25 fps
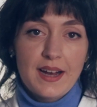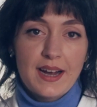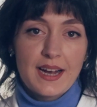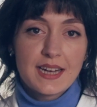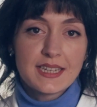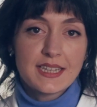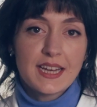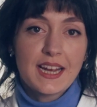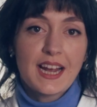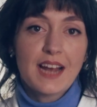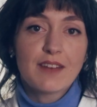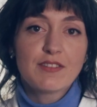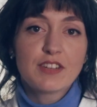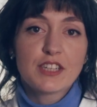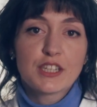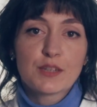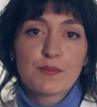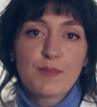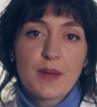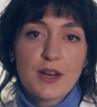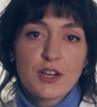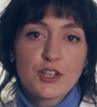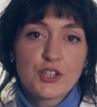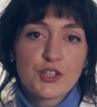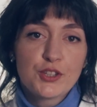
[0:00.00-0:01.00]
As I have just
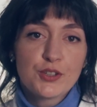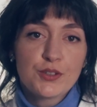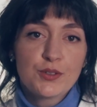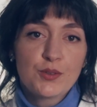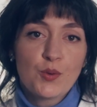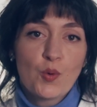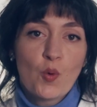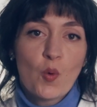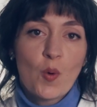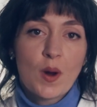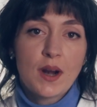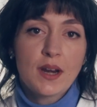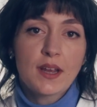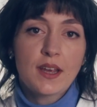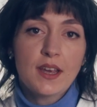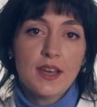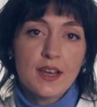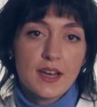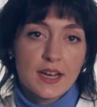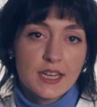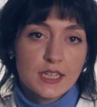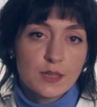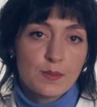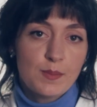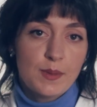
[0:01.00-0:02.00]
mentioned, one key
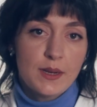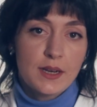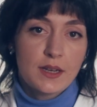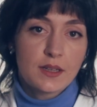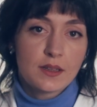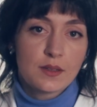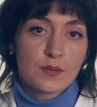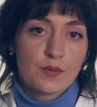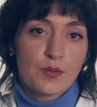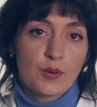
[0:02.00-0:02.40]
aspect